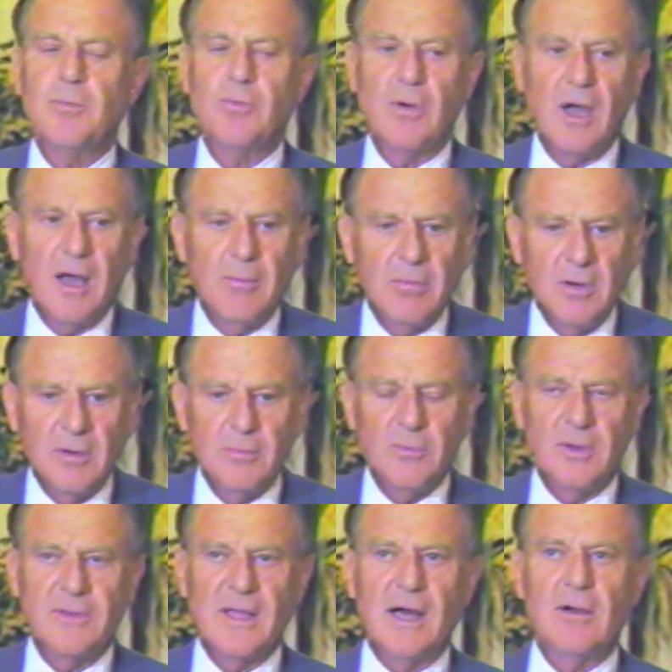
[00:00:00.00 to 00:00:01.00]
the
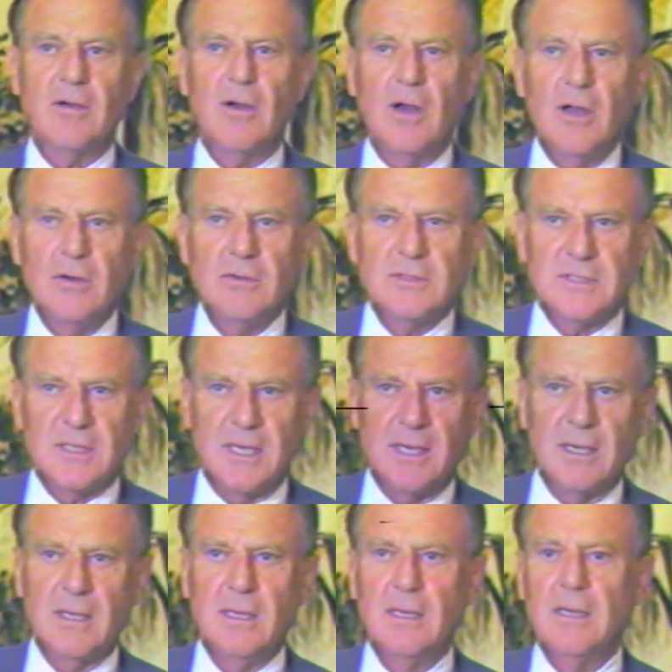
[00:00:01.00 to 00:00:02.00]
problem without
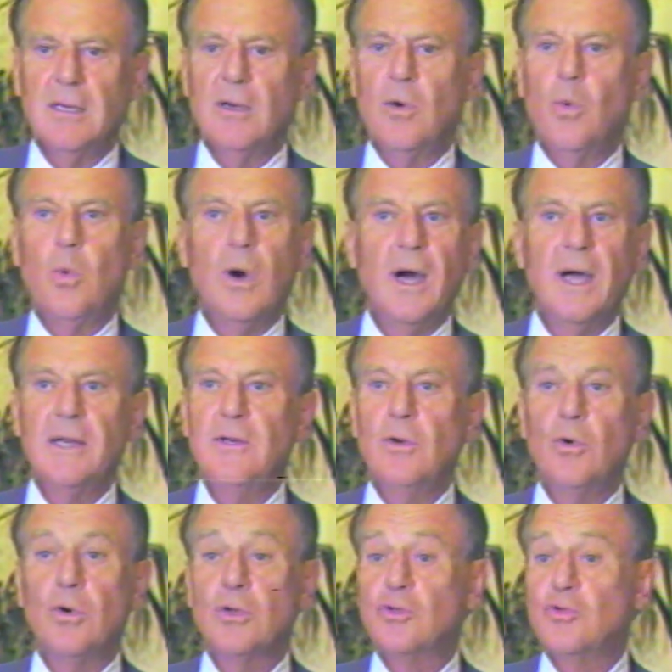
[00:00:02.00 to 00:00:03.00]
closing
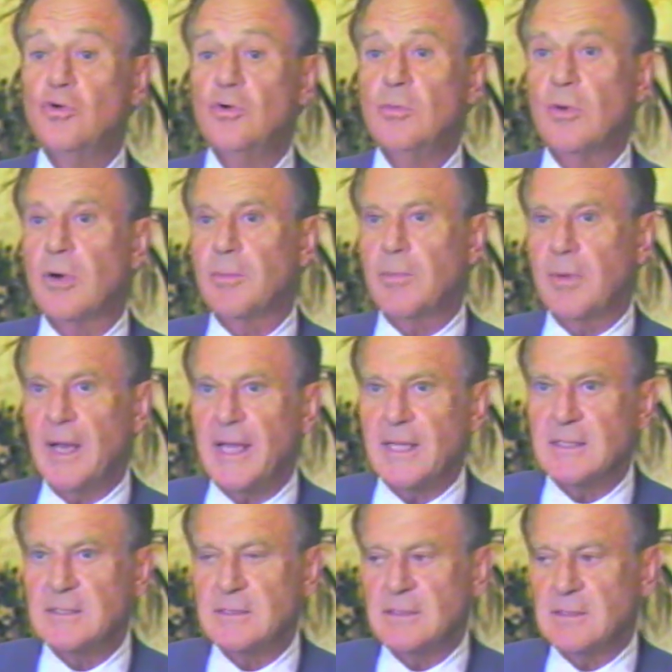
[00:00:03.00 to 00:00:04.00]
one or two more
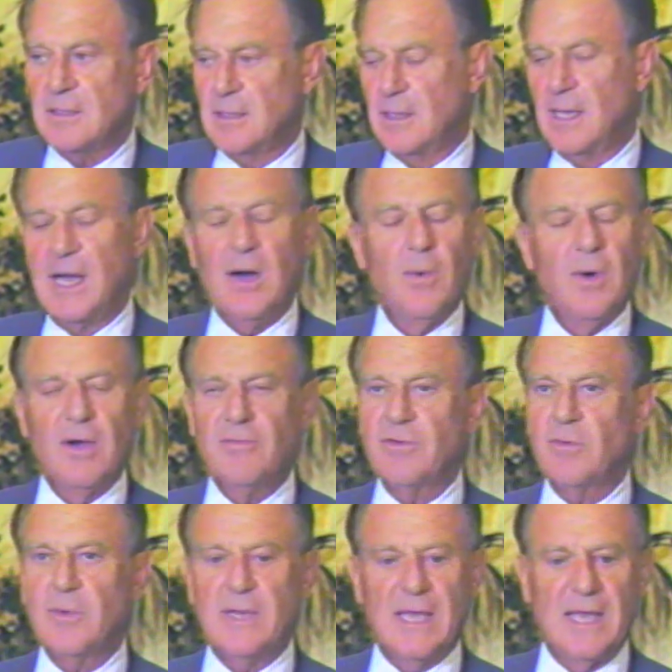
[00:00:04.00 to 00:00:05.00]
plants.
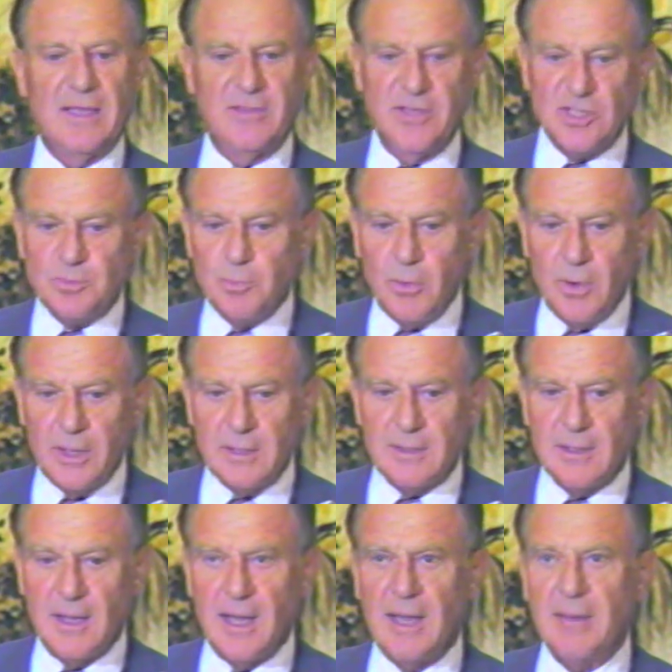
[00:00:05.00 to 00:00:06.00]
However, we at this point
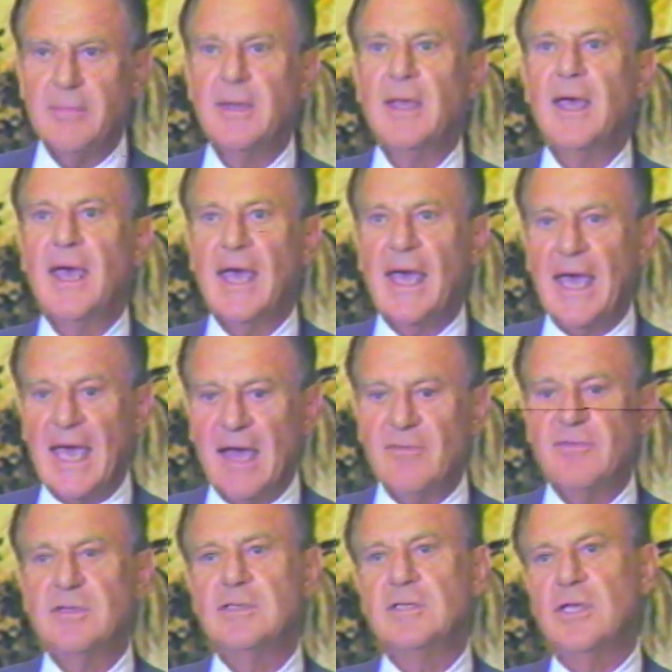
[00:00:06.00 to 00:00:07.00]
in time
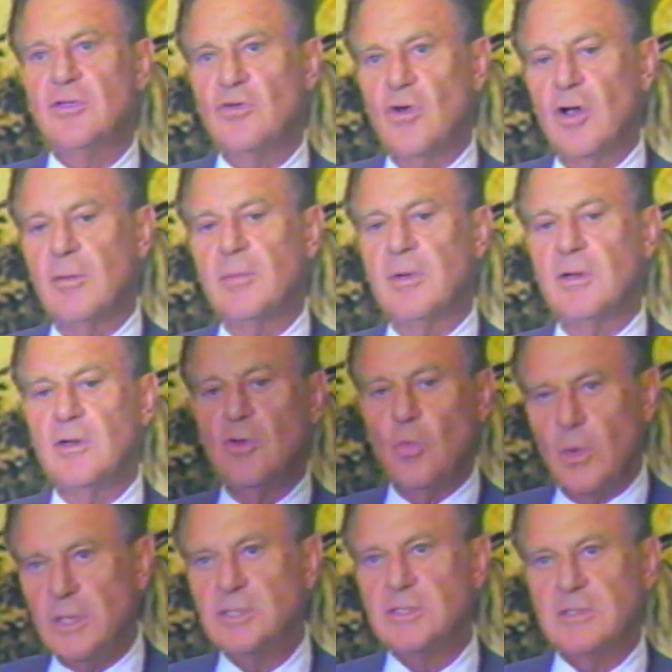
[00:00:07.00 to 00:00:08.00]
haven't determined
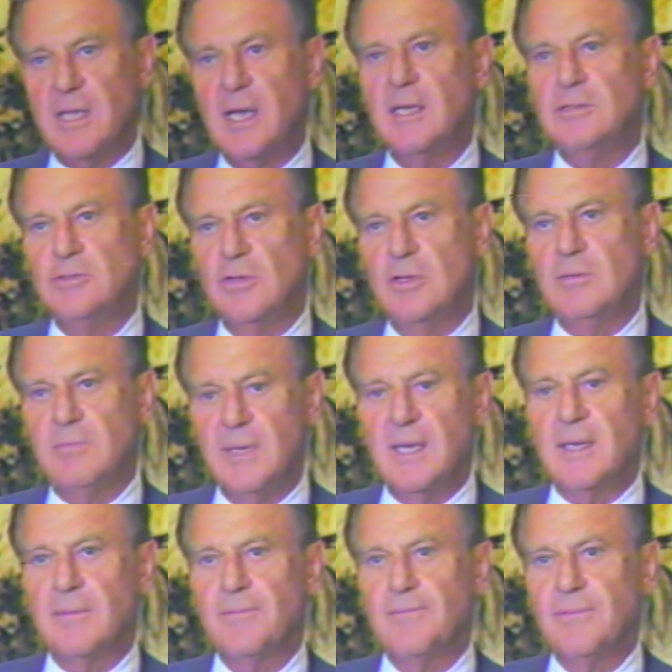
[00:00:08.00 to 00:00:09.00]
which they should be.